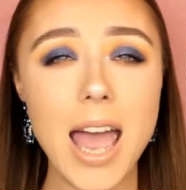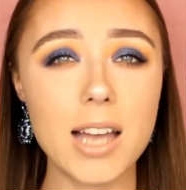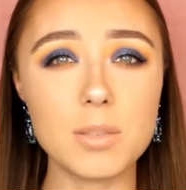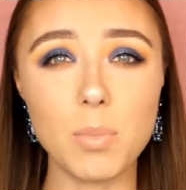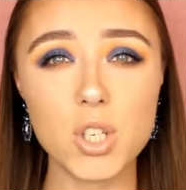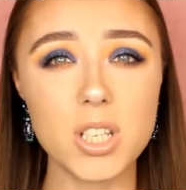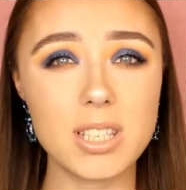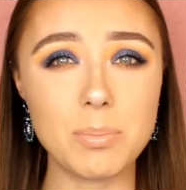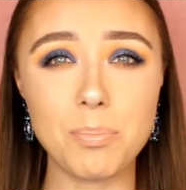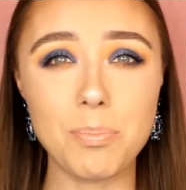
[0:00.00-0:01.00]
as much
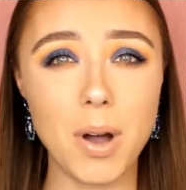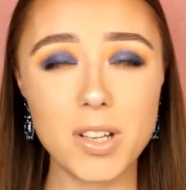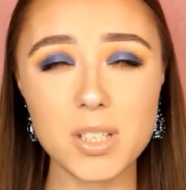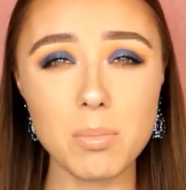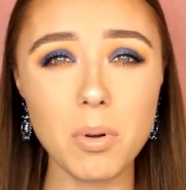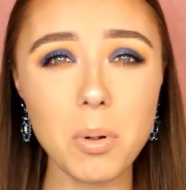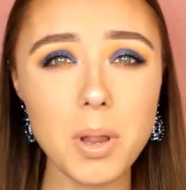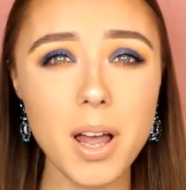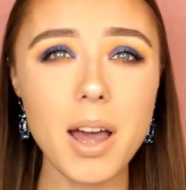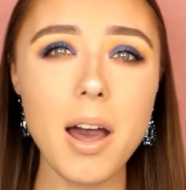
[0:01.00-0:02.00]
as
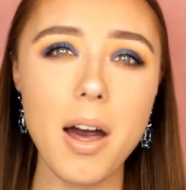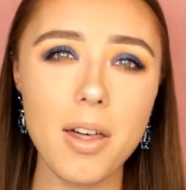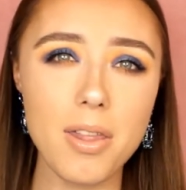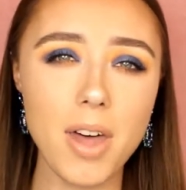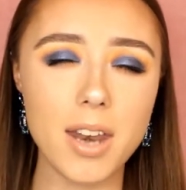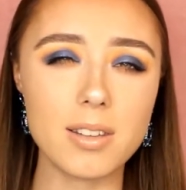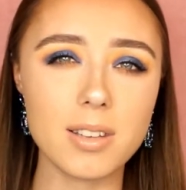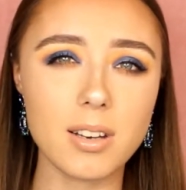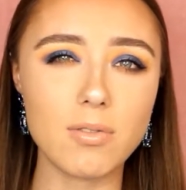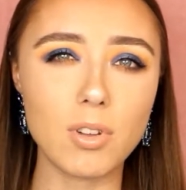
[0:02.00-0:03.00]
possible, that is
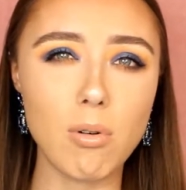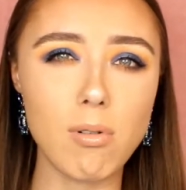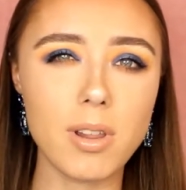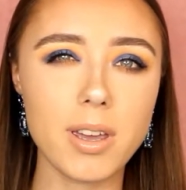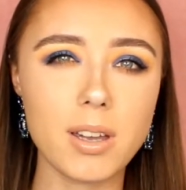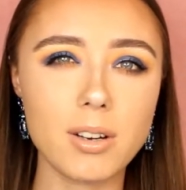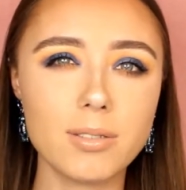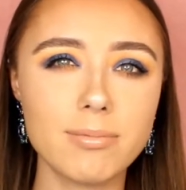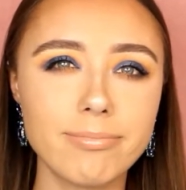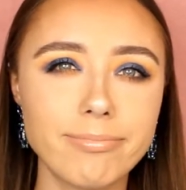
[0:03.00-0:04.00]
kind of the goal here.
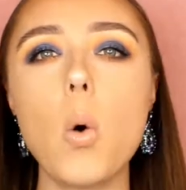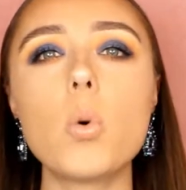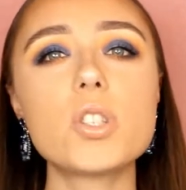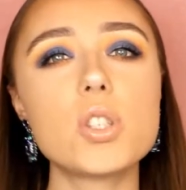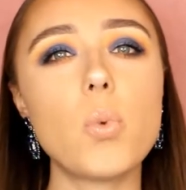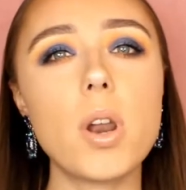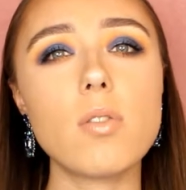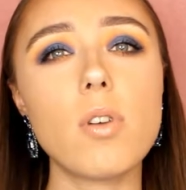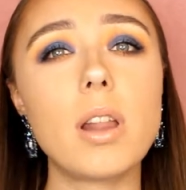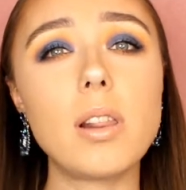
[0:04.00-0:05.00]
Which is
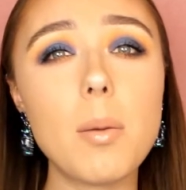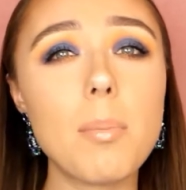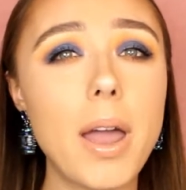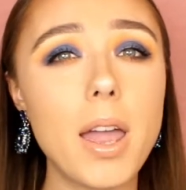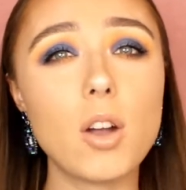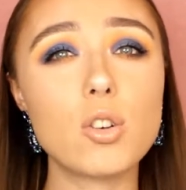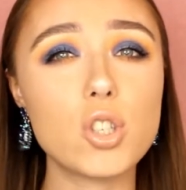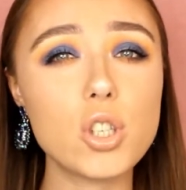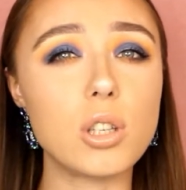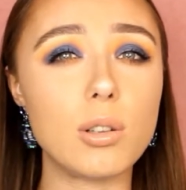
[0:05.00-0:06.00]
whenever I let my hair
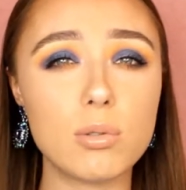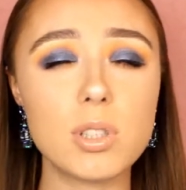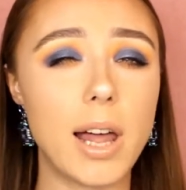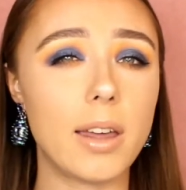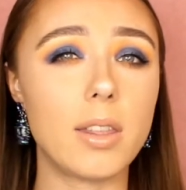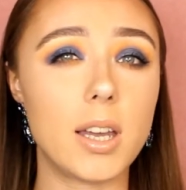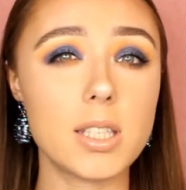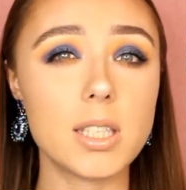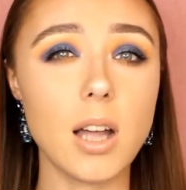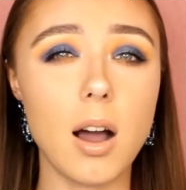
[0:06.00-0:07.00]
just loose like
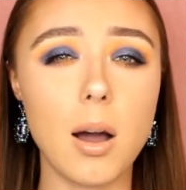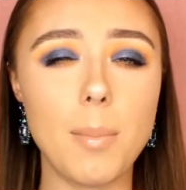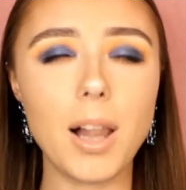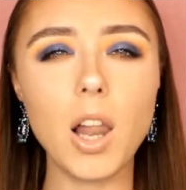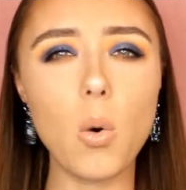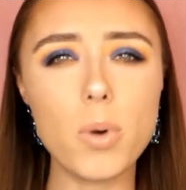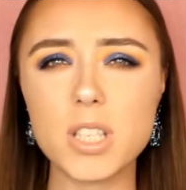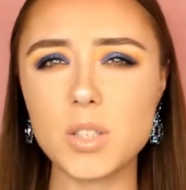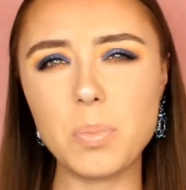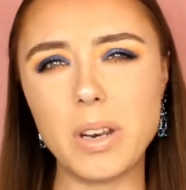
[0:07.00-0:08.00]
this, I'll always
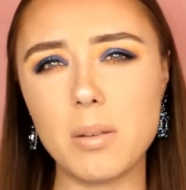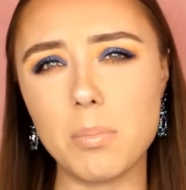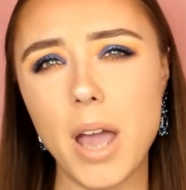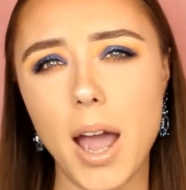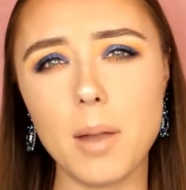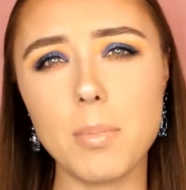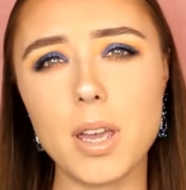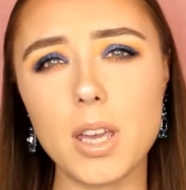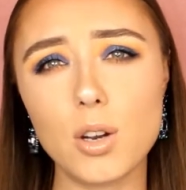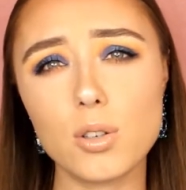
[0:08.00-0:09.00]
spin it behind my
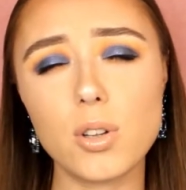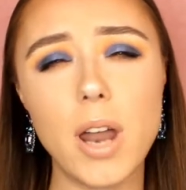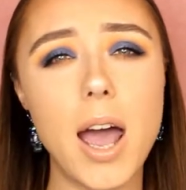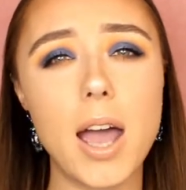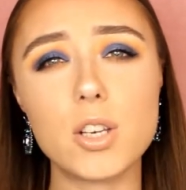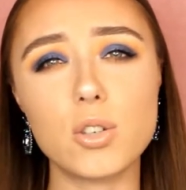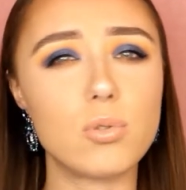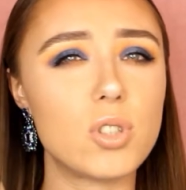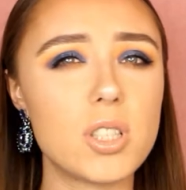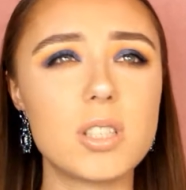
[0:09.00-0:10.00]
ear so that I
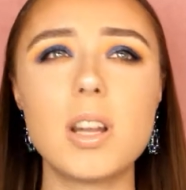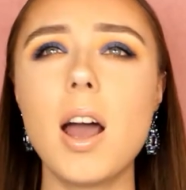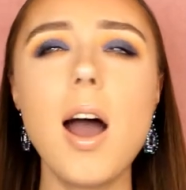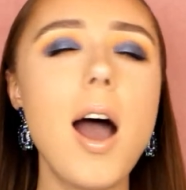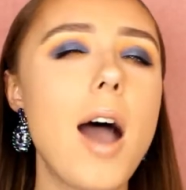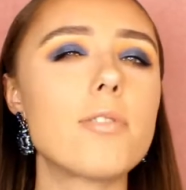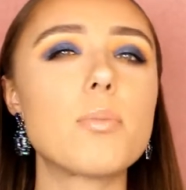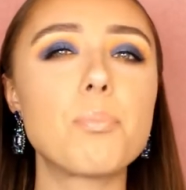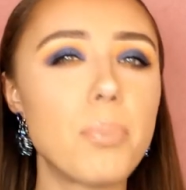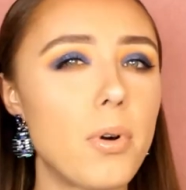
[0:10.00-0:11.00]
don't just have to
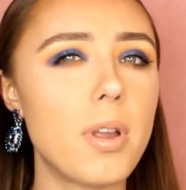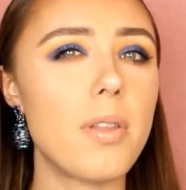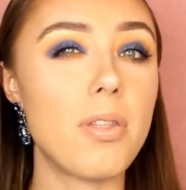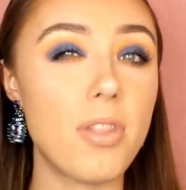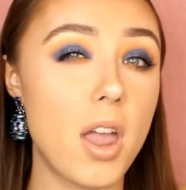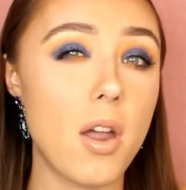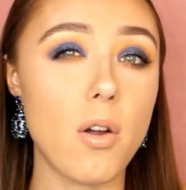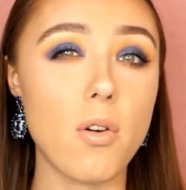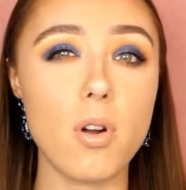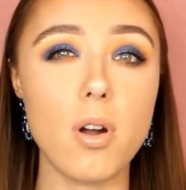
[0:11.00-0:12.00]
put it
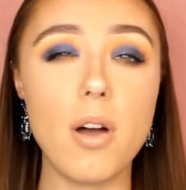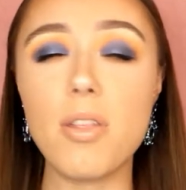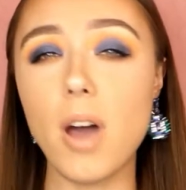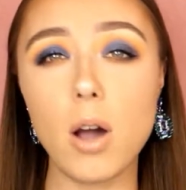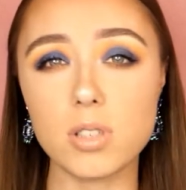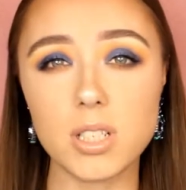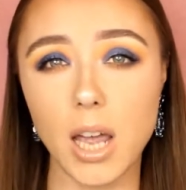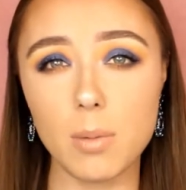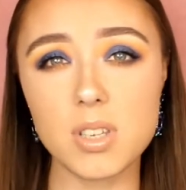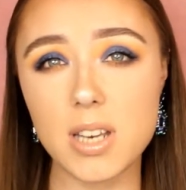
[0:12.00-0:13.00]
there 1,000
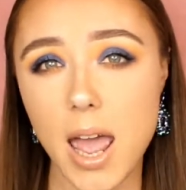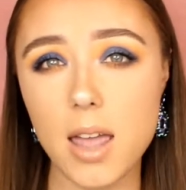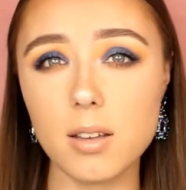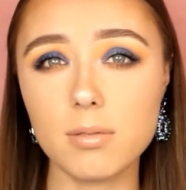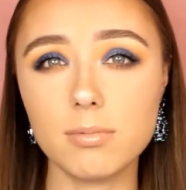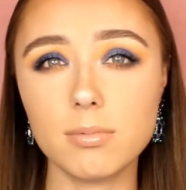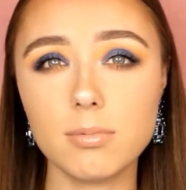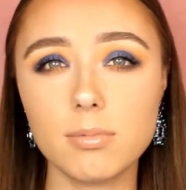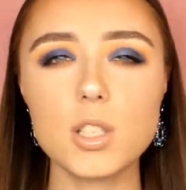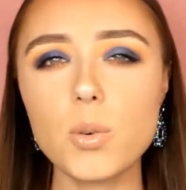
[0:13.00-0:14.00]
times a day.
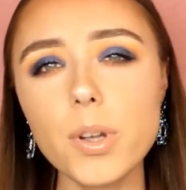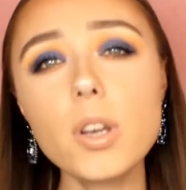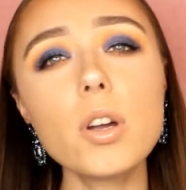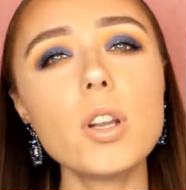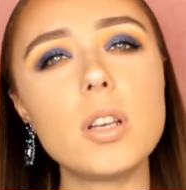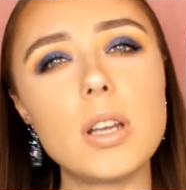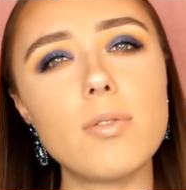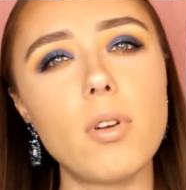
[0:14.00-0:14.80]
So what you're gonna need